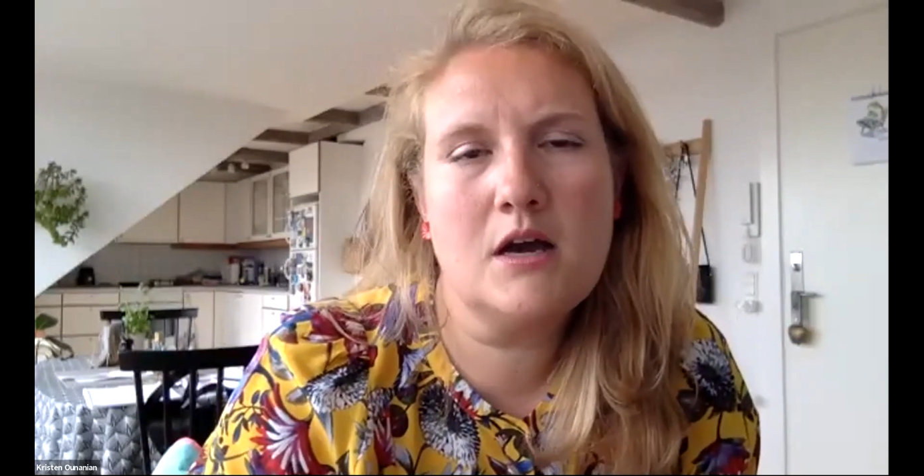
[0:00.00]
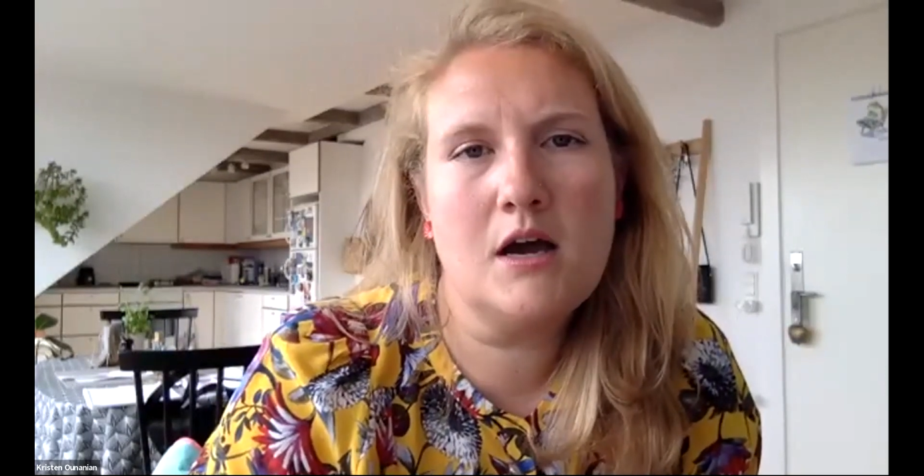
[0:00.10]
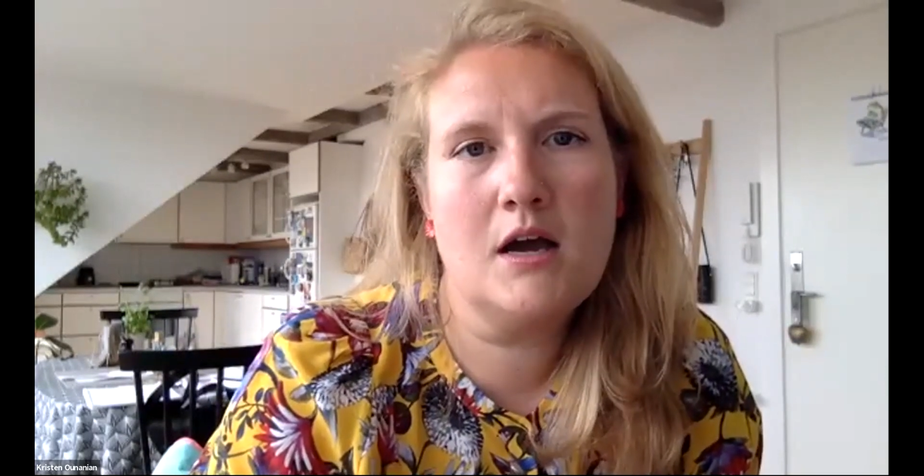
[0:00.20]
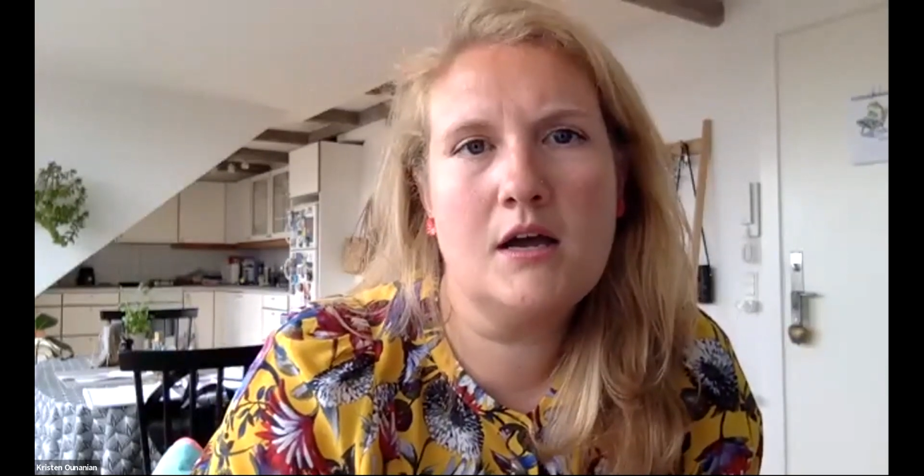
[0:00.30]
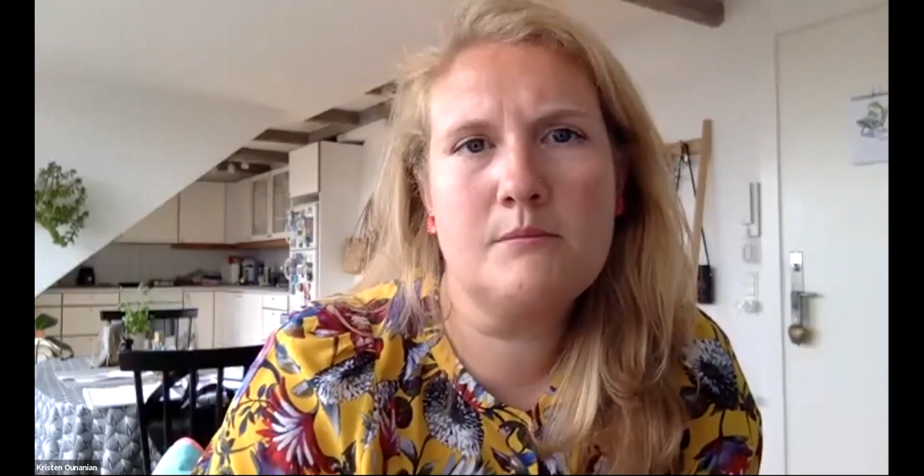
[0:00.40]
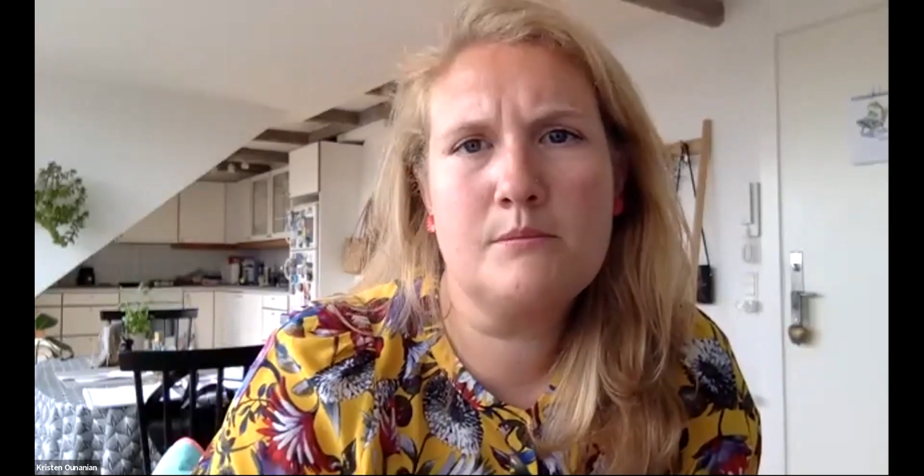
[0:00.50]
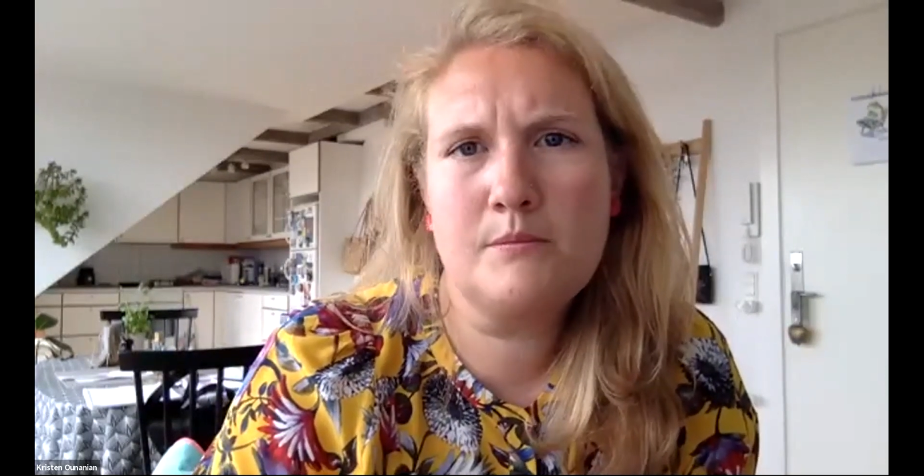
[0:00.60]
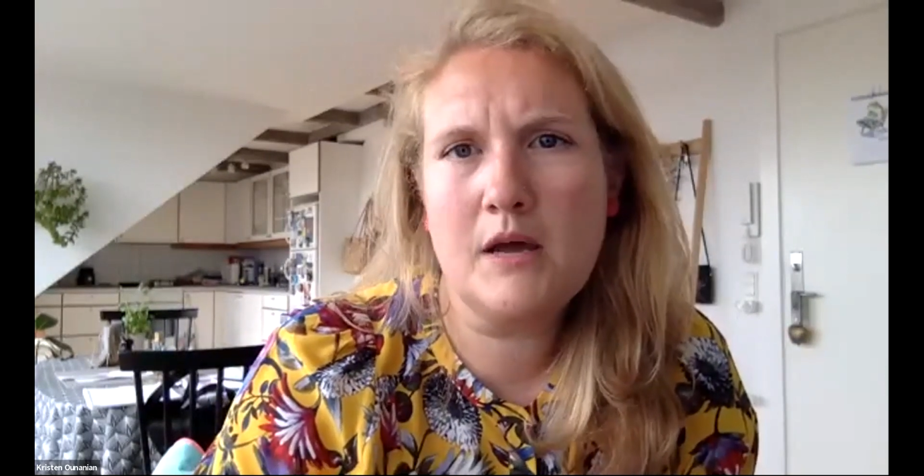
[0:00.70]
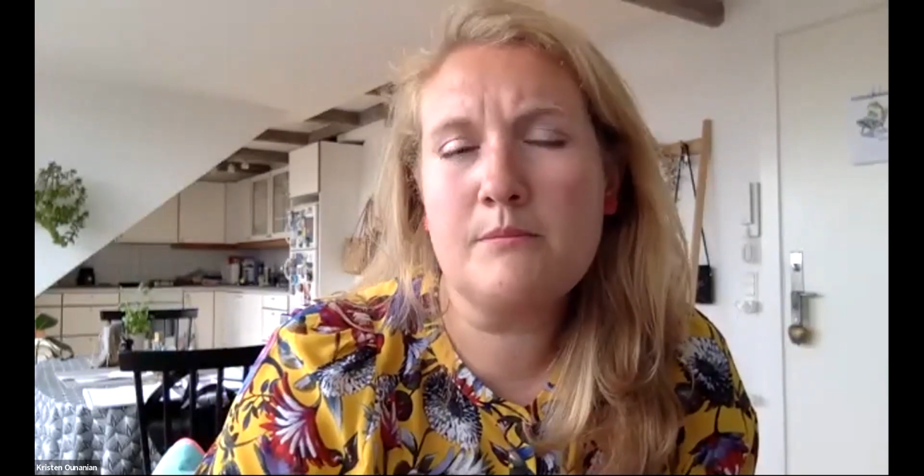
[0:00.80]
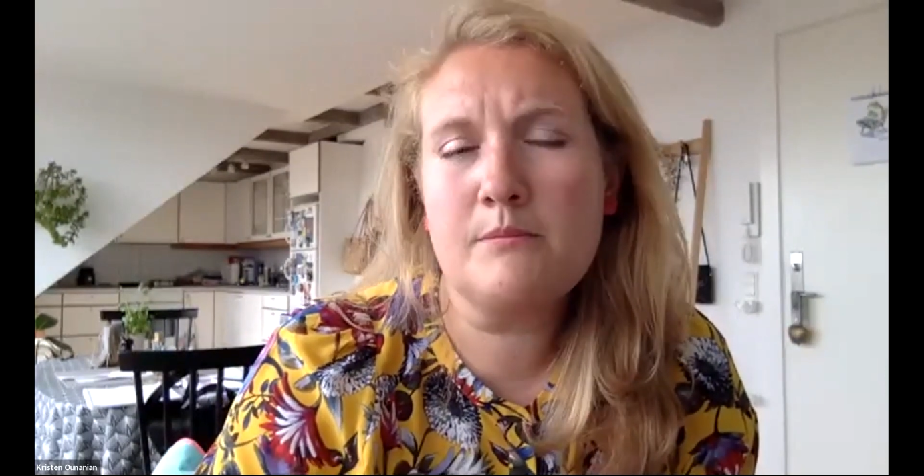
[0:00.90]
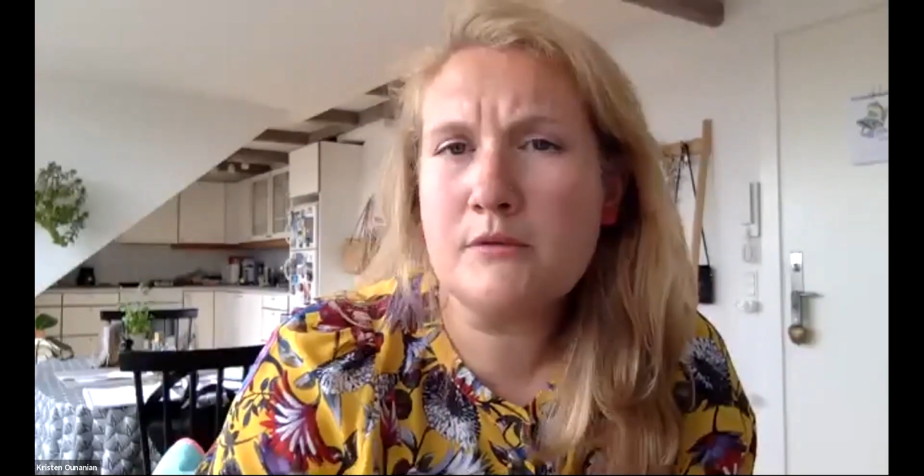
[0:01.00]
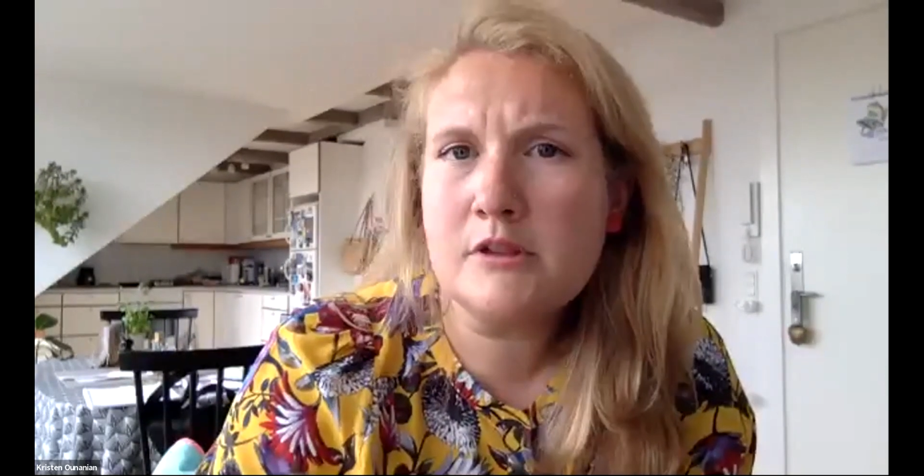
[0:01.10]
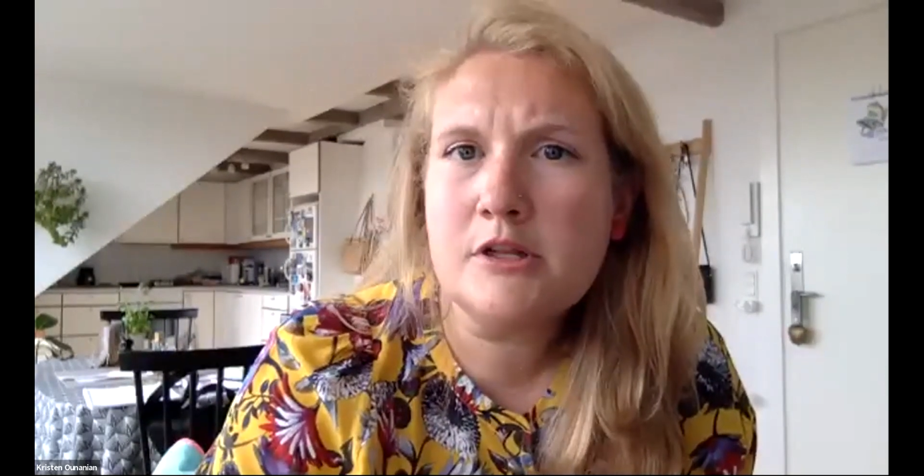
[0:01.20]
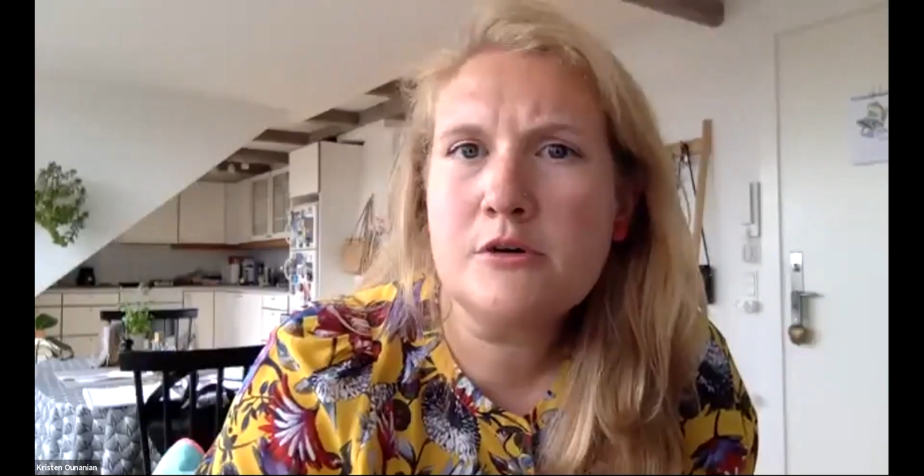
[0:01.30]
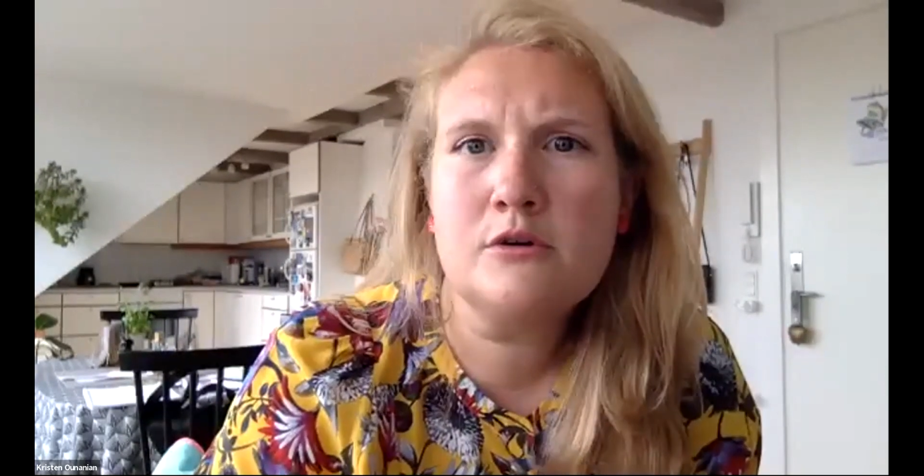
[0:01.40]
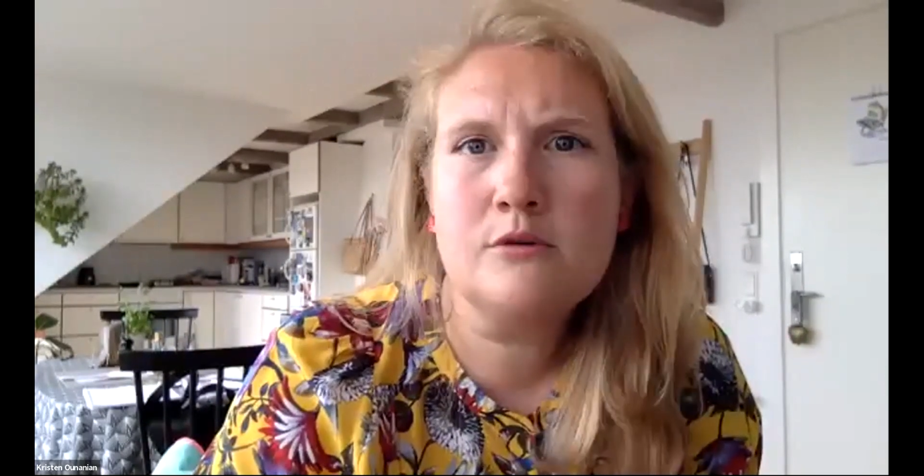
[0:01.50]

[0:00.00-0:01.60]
at both local